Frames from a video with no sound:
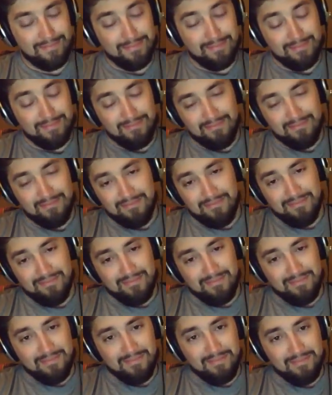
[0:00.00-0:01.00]

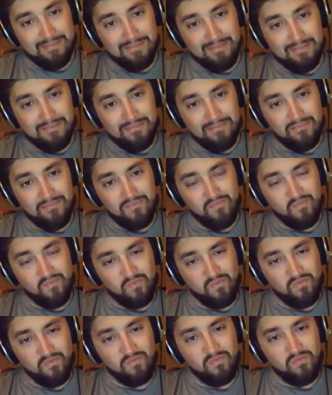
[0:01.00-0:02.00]

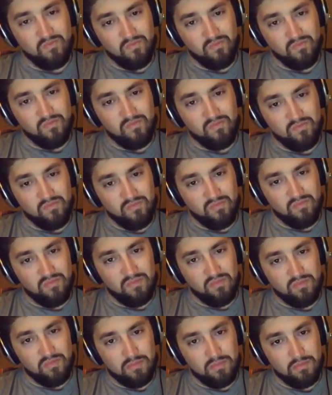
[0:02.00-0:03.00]

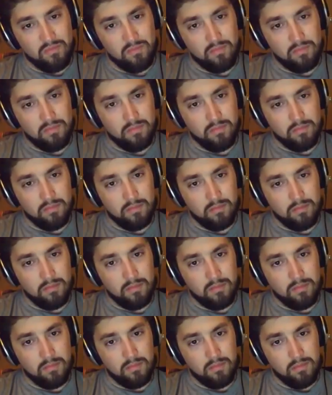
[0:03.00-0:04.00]

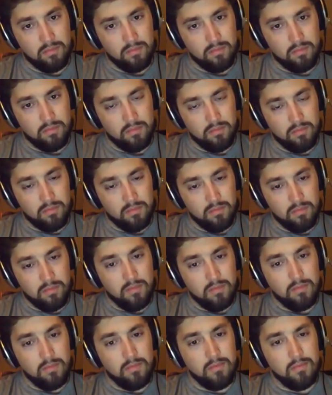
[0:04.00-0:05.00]

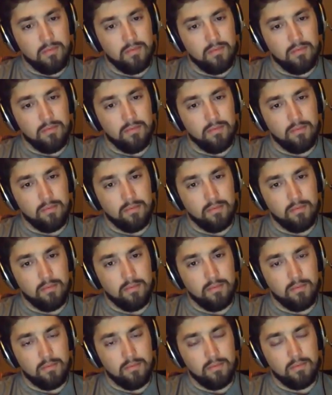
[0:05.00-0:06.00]

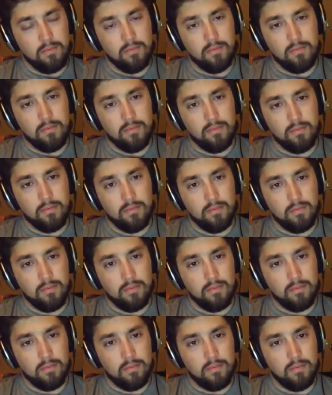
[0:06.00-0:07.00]

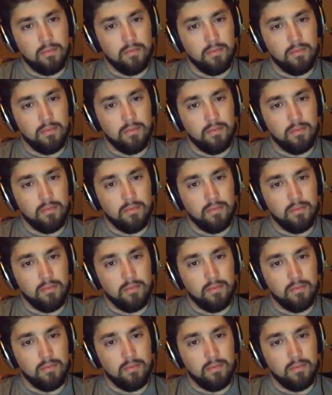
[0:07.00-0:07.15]
[no speech]